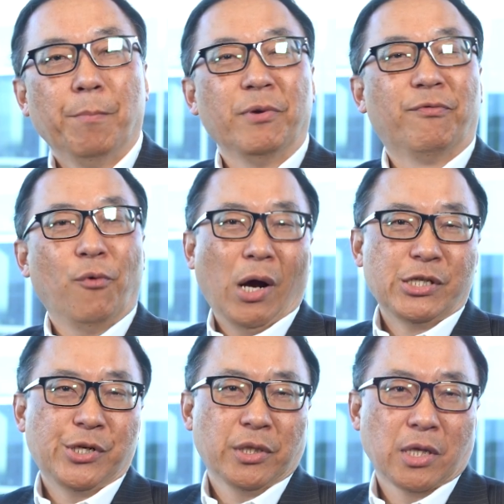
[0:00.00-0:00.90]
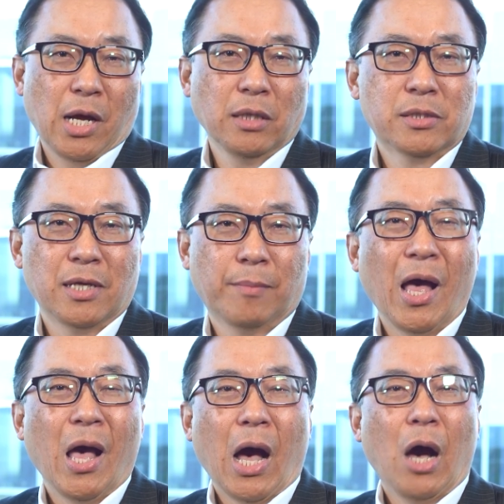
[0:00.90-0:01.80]
Before I share the concept,
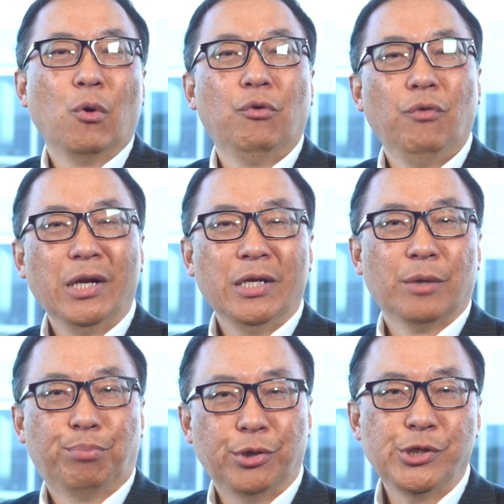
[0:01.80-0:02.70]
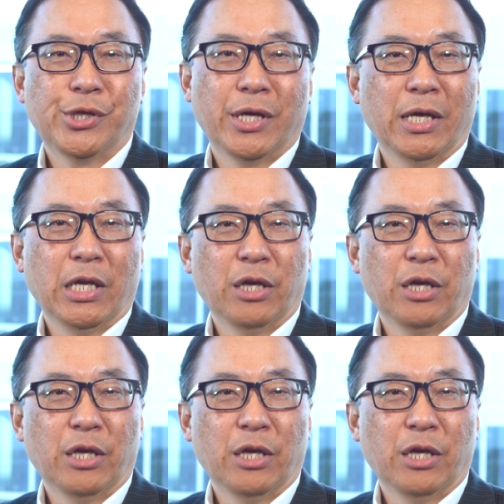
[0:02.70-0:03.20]
I would really appreciate it